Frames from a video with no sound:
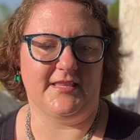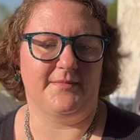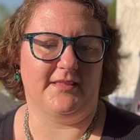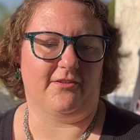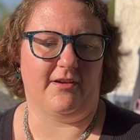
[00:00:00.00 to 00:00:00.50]
them
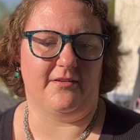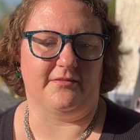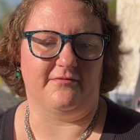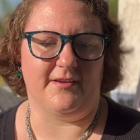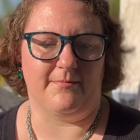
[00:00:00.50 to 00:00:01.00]
in the ground
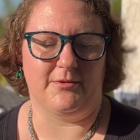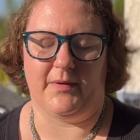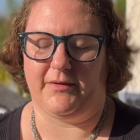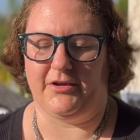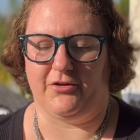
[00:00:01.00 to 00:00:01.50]
in
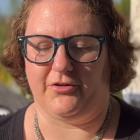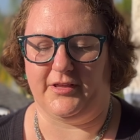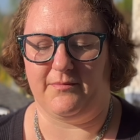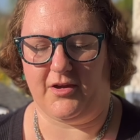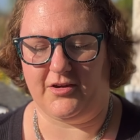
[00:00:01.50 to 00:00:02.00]
February,
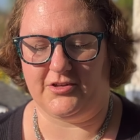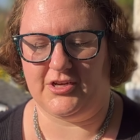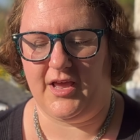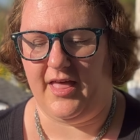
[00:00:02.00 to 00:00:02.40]
early March.